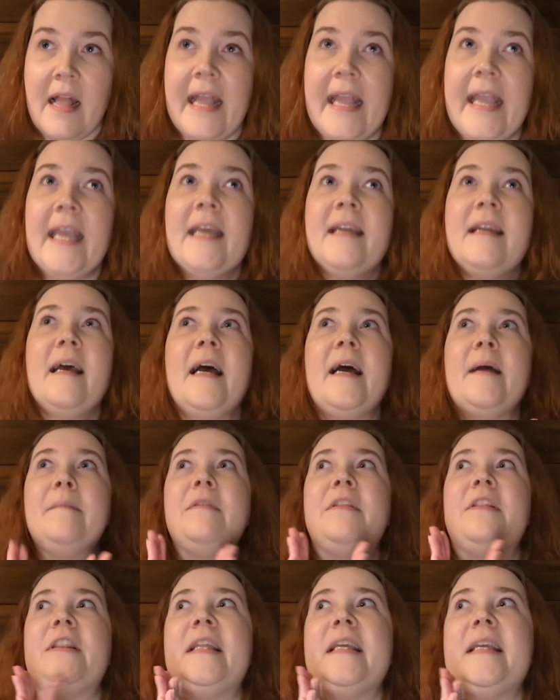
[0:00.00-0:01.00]
and I'm
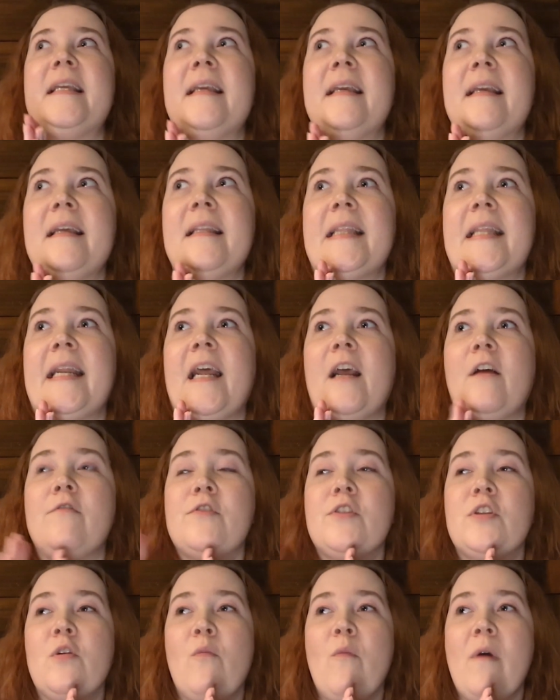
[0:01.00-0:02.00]
thinking that I
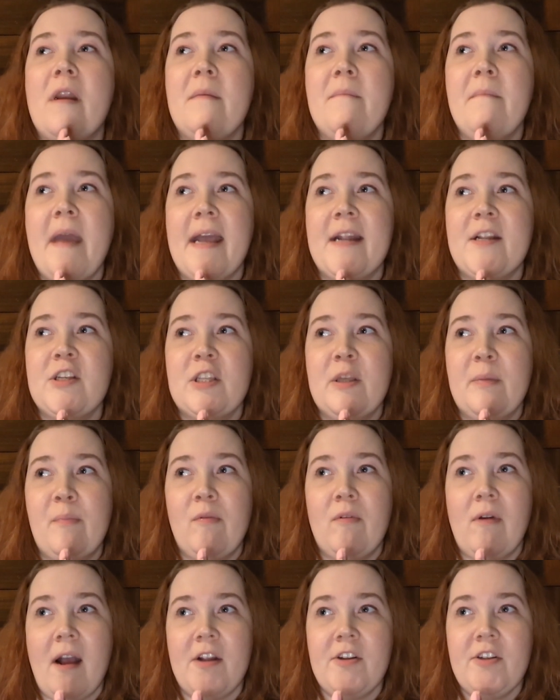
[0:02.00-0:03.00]
also want to match the
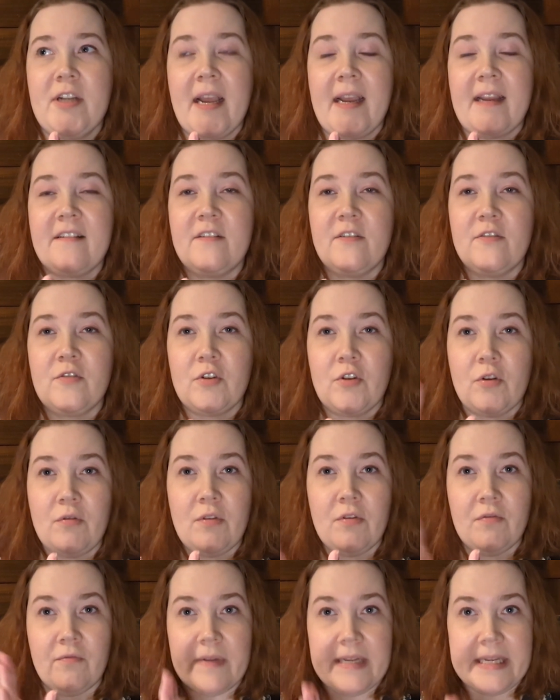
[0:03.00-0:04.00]
project to
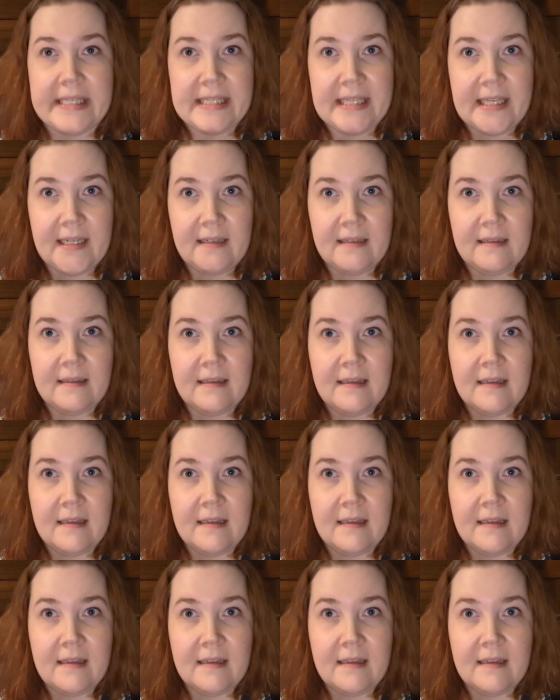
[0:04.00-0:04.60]
the reason.